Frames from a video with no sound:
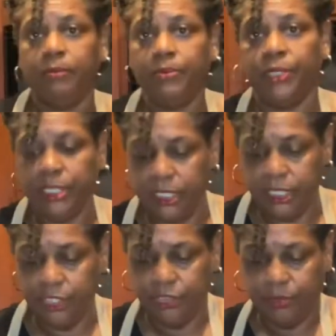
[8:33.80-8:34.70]
put it
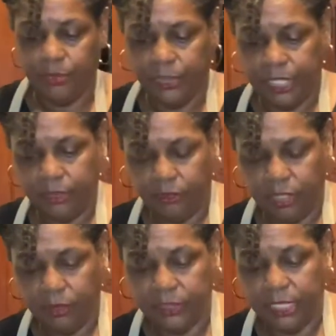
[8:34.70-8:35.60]
in your
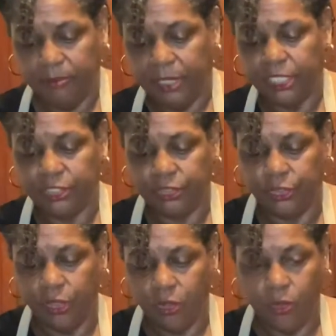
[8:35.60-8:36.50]
breadcrumbs and make sure
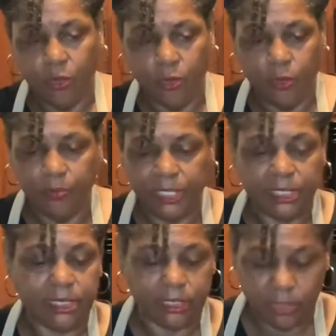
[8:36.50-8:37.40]
the whole
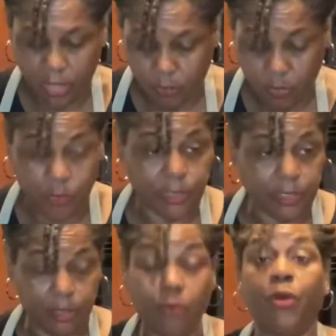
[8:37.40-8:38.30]
piece is coated.
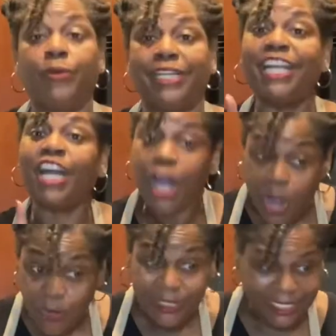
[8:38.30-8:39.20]

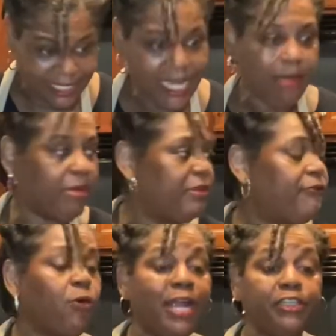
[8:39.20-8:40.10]
But
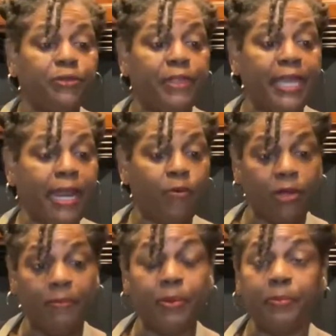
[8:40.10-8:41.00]
before I do that, I
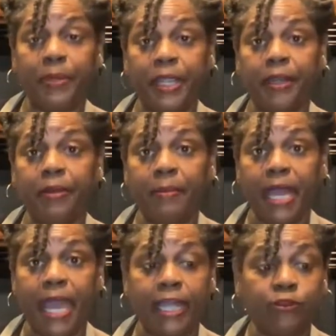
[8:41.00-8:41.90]
want to prepare
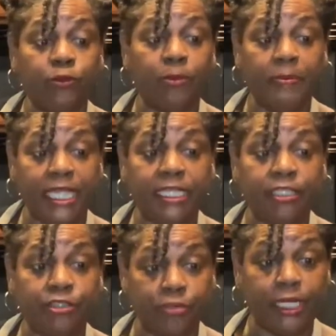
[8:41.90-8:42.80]
my actual
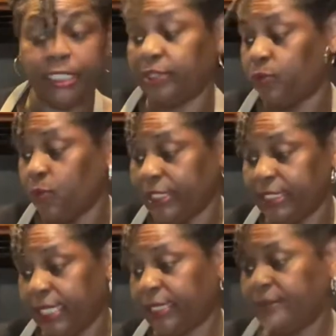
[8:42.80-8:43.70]
baking tray. So one
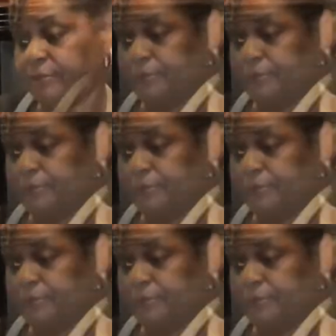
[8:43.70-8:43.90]
second.